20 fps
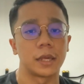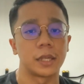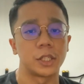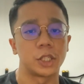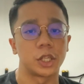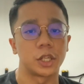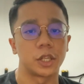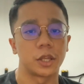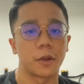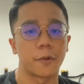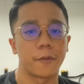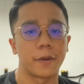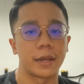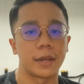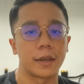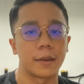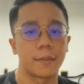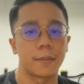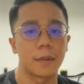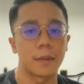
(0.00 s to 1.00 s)

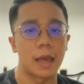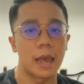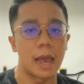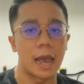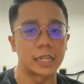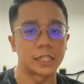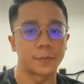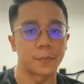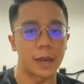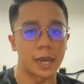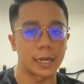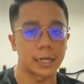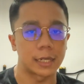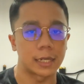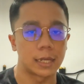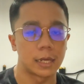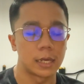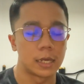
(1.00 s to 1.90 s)
engineering aspect.